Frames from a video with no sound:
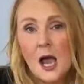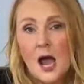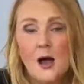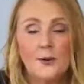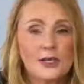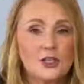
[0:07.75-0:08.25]

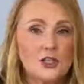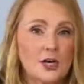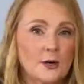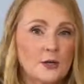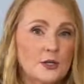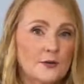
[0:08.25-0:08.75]
Always
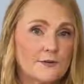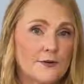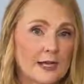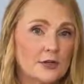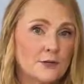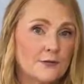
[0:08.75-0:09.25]
check with your
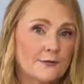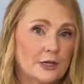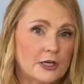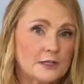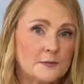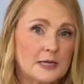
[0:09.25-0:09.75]
venue
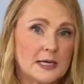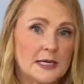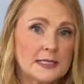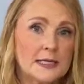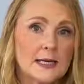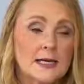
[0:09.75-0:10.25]
first,
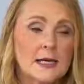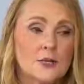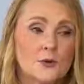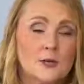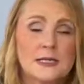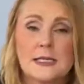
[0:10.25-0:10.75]
because
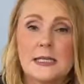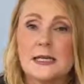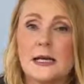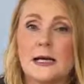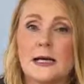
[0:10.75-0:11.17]
the reason